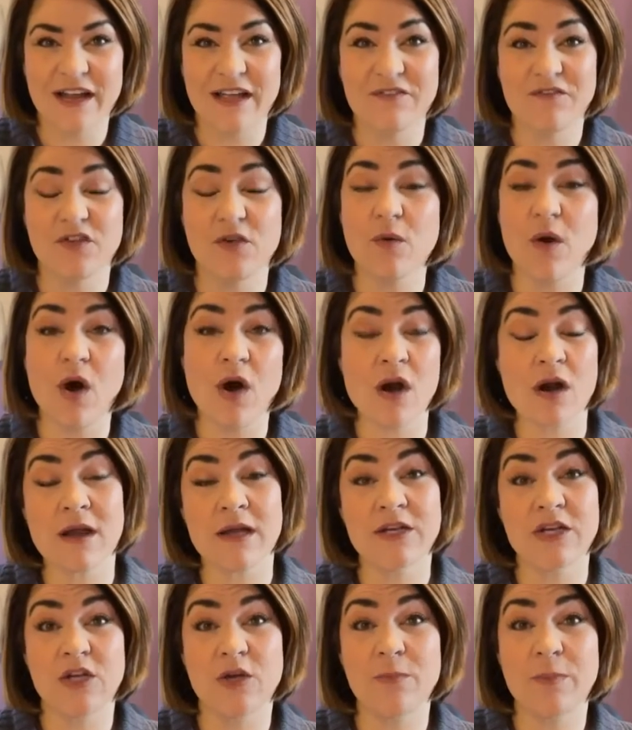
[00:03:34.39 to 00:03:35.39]
If you are
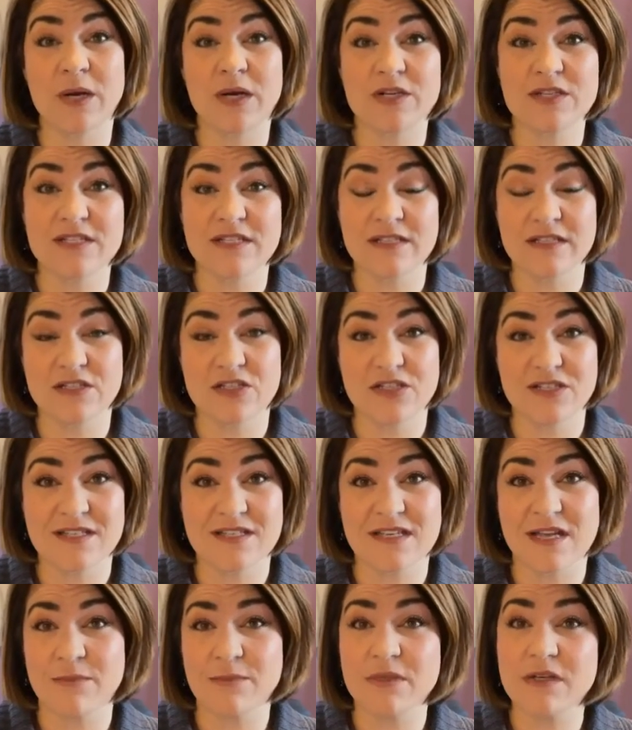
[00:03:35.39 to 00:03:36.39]
a new person that's just
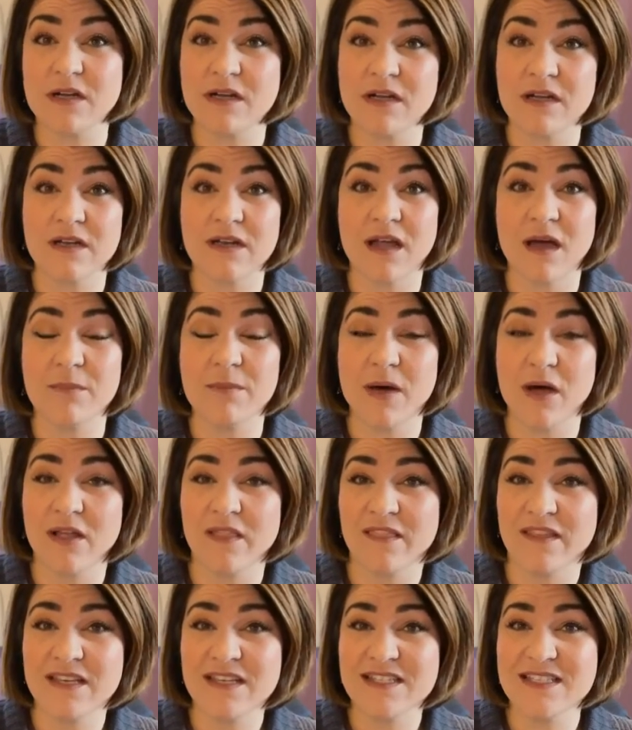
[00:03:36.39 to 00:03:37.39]
stumbled on
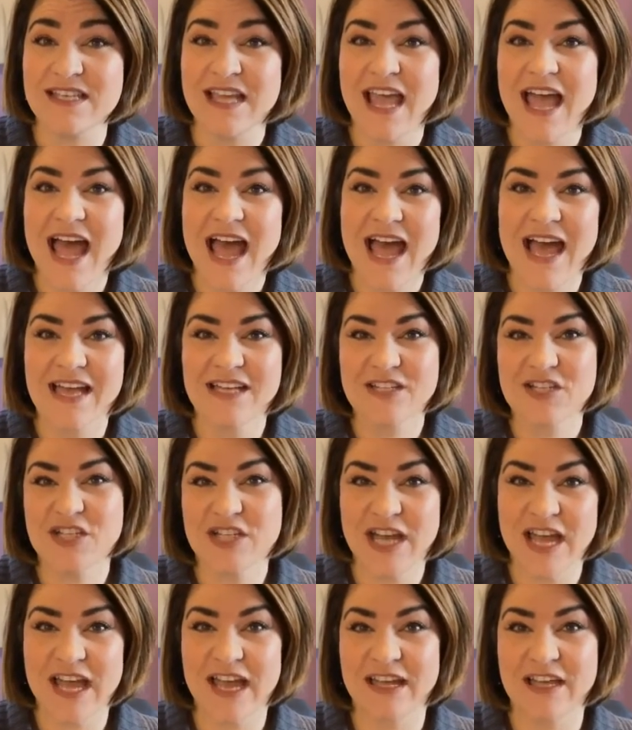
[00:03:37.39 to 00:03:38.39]
upon this,
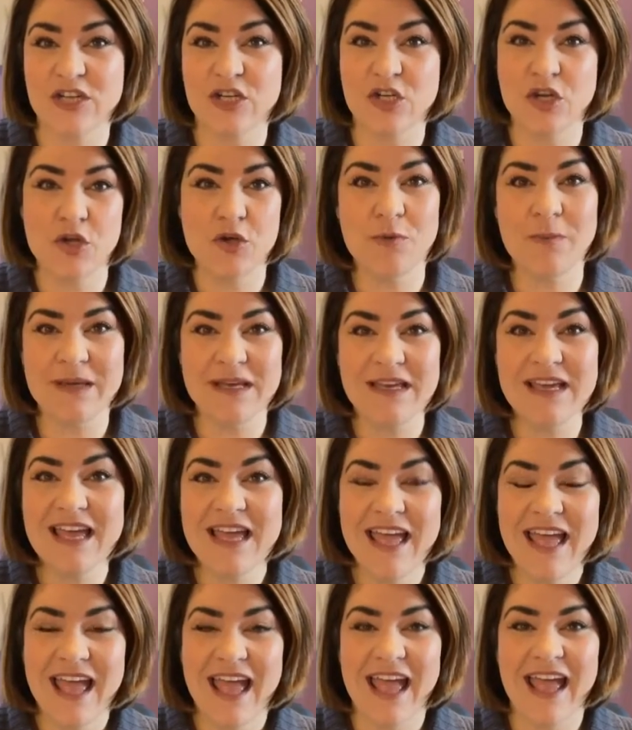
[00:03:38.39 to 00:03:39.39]
hashtag newbie
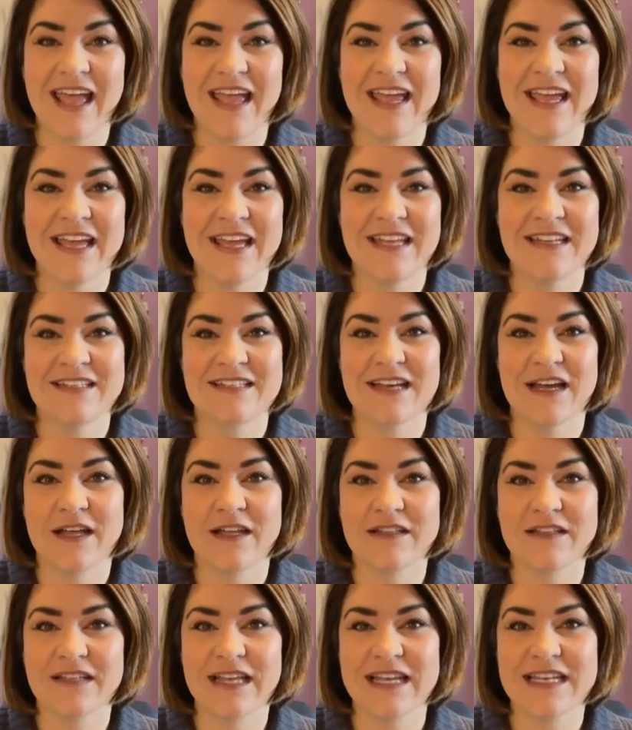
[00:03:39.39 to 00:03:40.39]
and
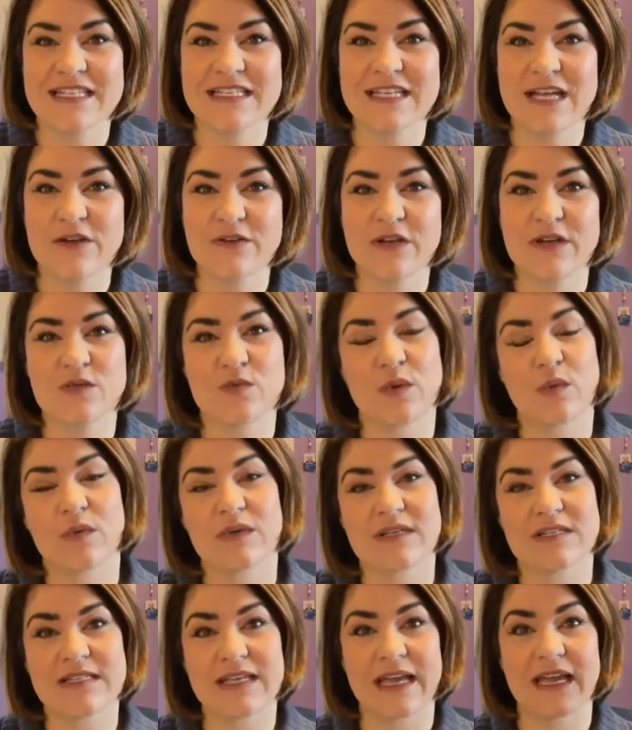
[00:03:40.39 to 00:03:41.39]
uh, let us know because we
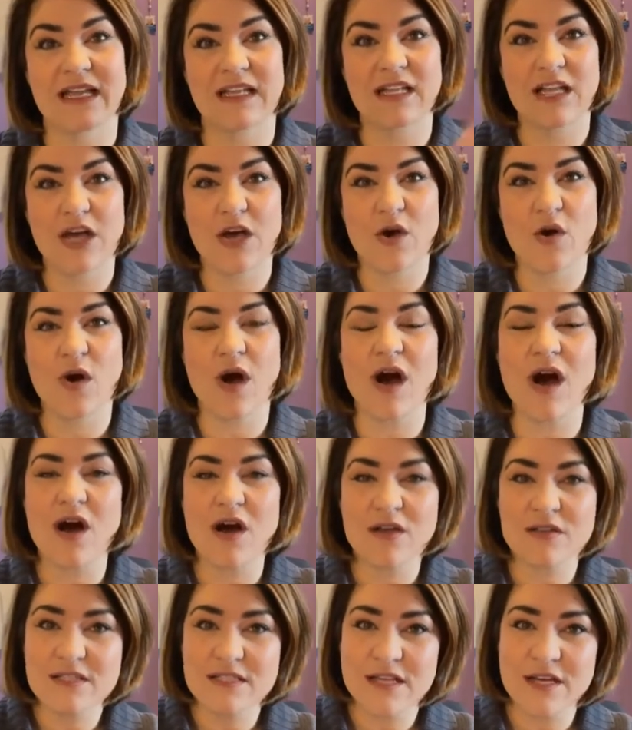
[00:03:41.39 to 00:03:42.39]
want to say hello.
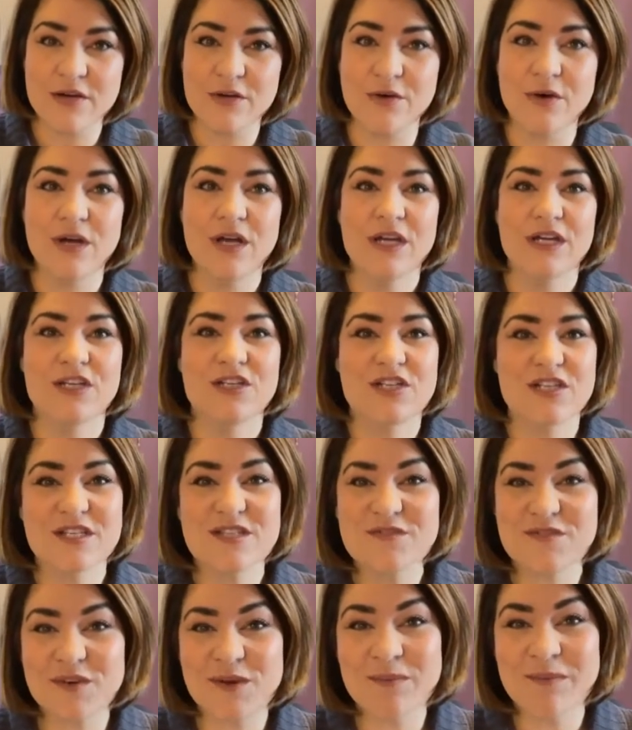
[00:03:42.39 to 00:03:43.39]
Also,
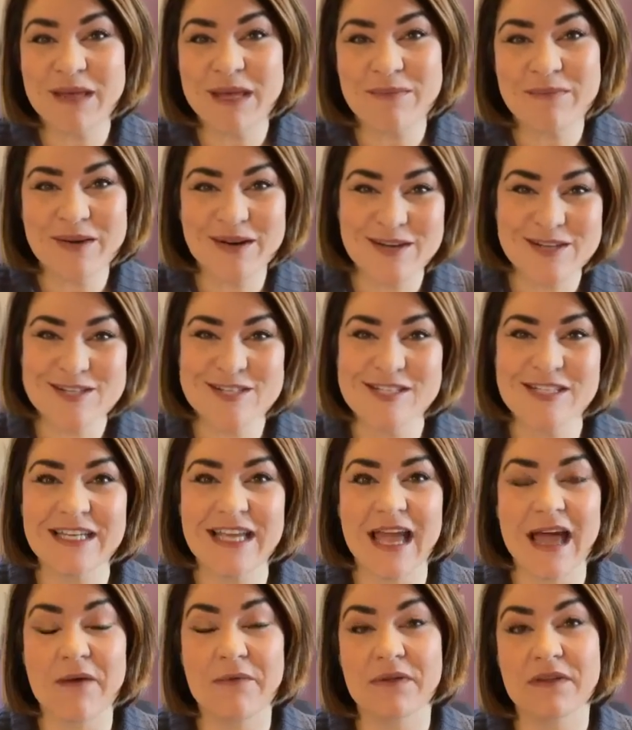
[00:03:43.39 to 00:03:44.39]
just for me
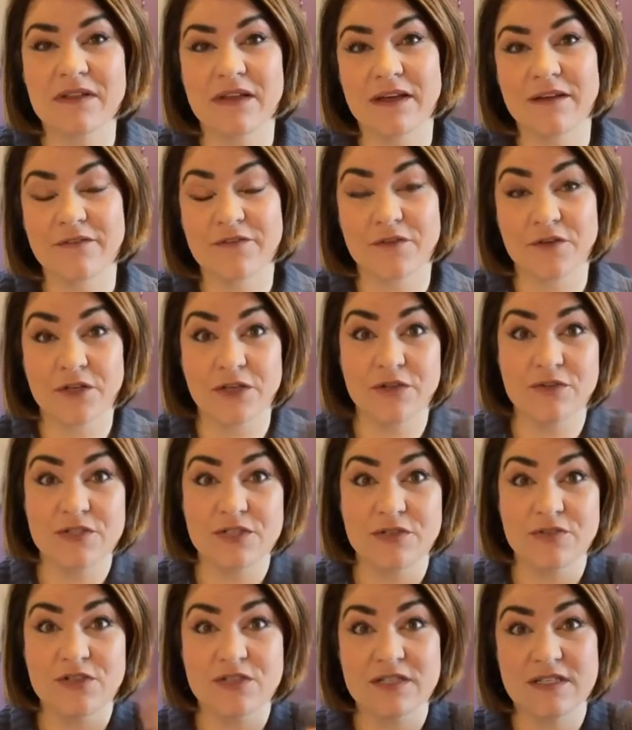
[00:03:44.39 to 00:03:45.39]
personally, I would love for you
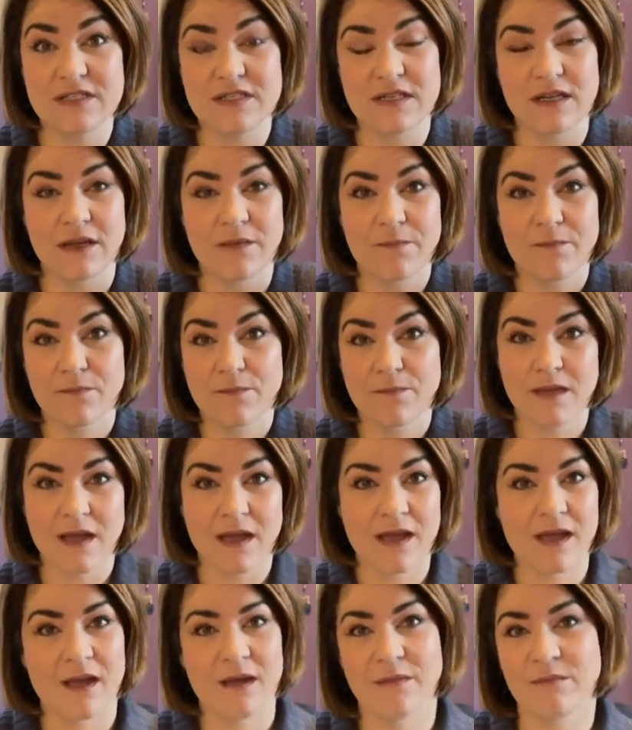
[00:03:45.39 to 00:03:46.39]
to just
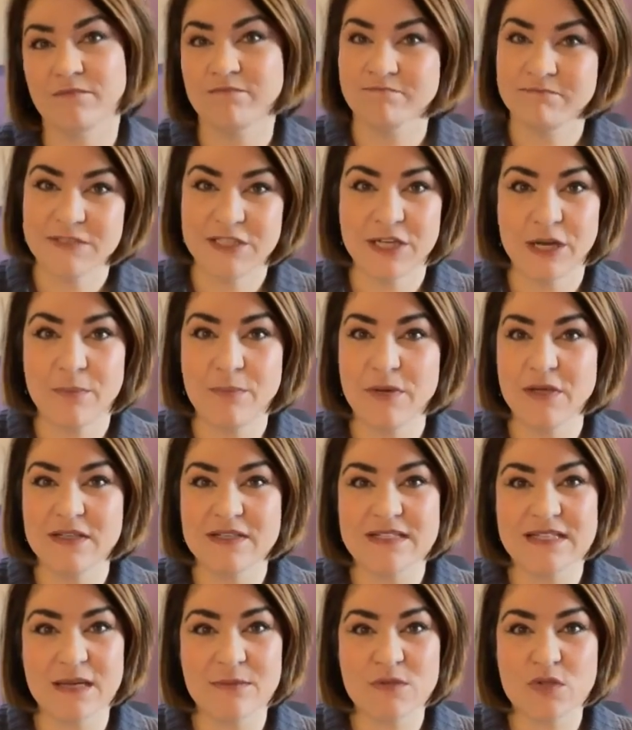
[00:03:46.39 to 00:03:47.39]
um, you know, put
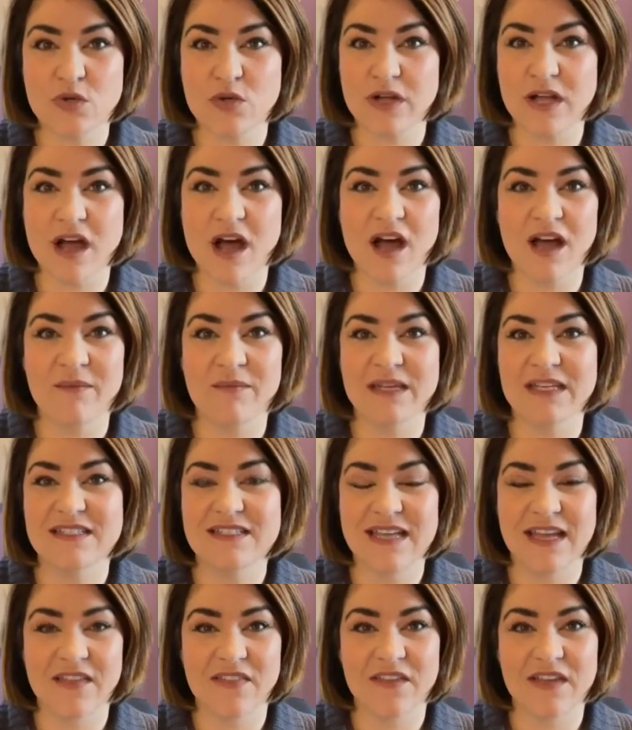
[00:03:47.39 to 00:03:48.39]
some sort of comment
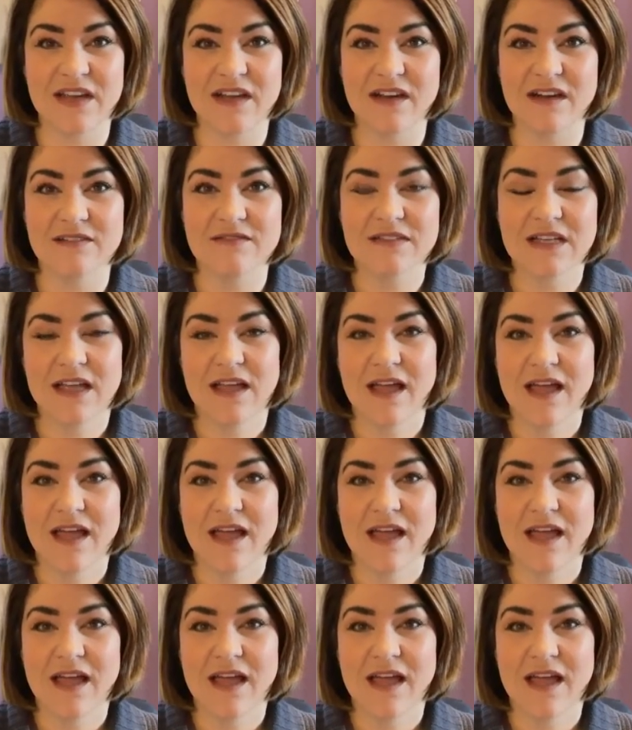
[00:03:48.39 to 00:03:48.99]
down there.